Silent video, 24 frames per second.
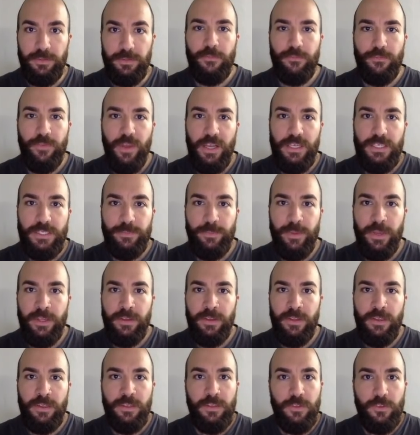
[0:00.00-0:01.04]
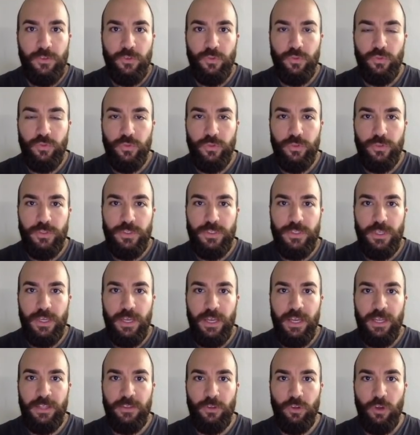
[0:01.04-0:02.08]
Fast mana, tutors
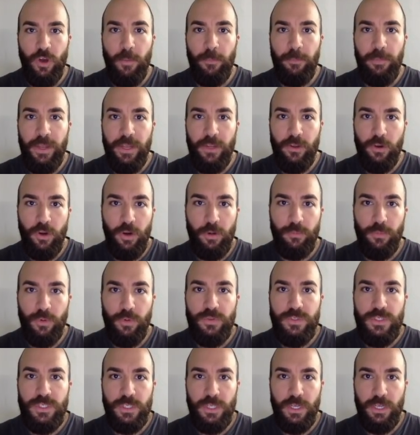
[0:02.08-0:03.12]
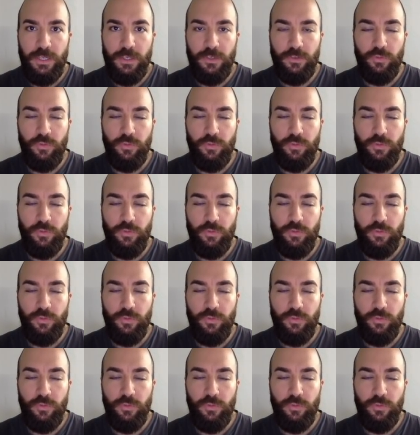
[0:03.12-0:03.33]
and compact combos like